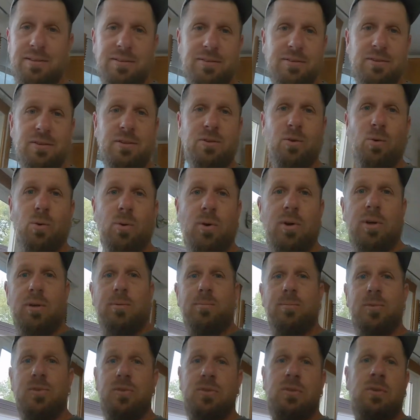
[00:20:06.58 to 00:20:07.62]
of
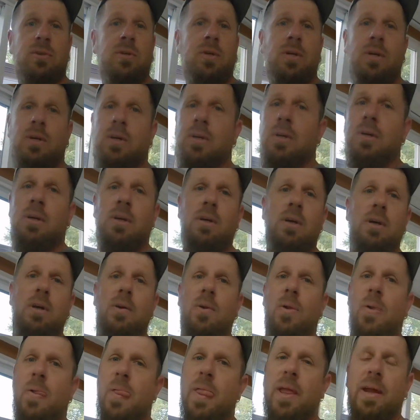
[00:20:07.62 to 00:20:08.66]
storms
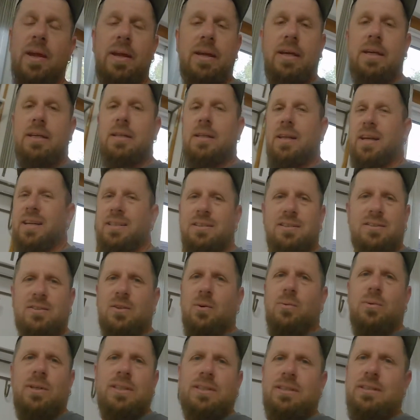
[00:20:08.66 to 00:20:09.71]
and I just
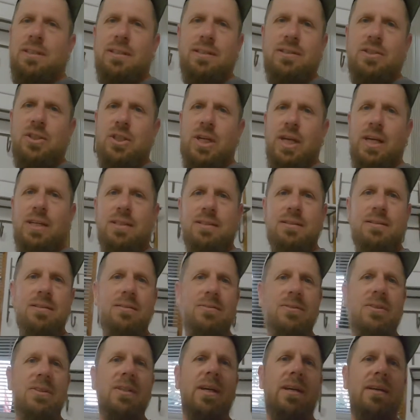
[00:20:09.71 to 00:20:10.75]
don't want to take chance
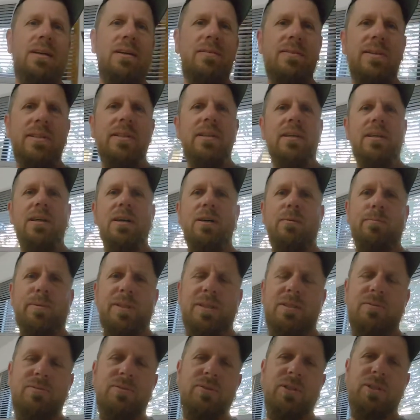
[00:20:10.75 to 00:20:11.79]
of setting everything up at
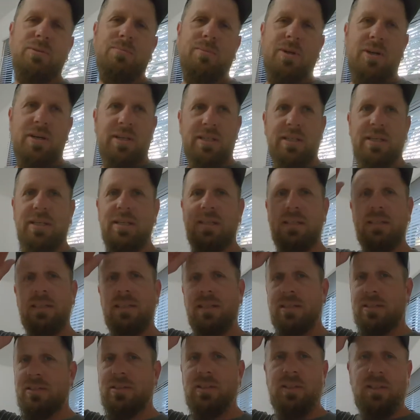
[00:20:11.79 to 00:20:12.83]
the flea market.
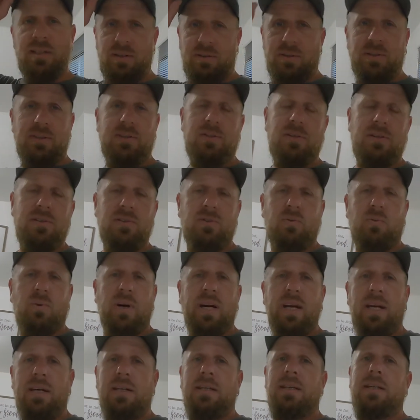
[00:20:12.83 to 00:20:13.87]
Next thing you know, it starts
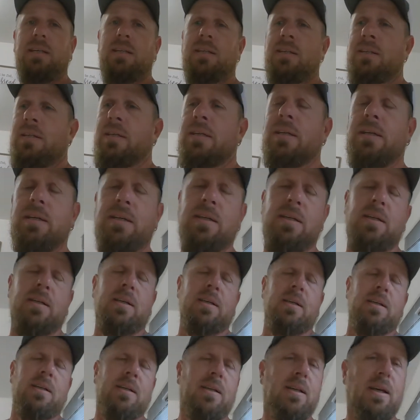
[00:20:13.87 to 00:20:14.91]
raining
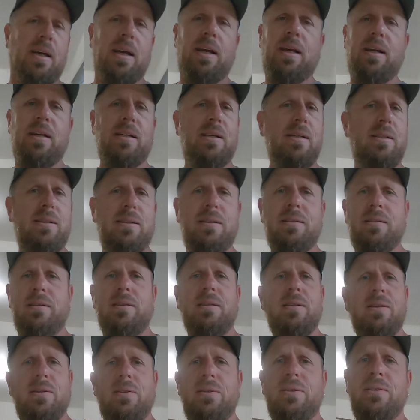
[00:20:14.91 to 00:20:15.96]
and
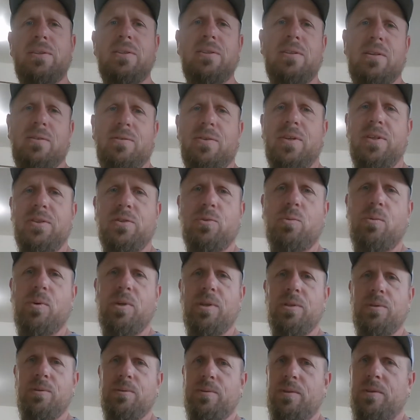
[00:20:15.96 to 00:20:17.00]
you know, the stuff gets
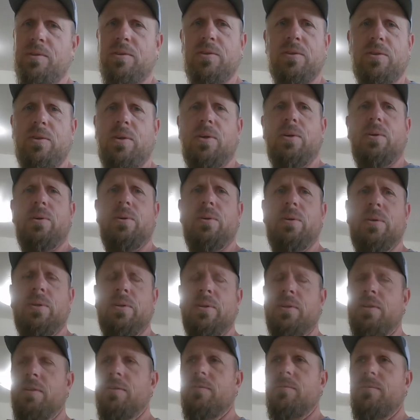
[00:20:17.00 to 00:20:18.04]
ruined. So
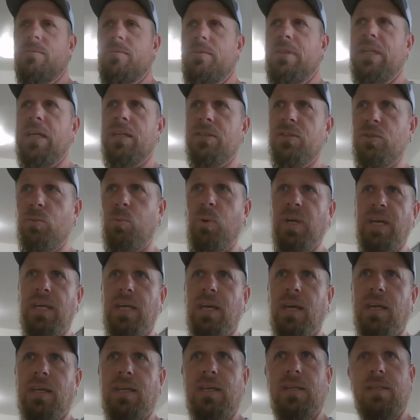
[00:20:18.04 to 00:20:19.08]
the next
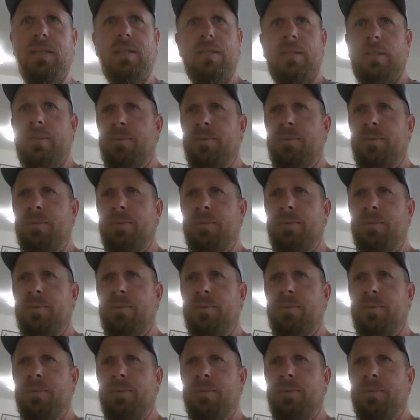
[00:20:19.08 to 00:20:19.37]
weekend,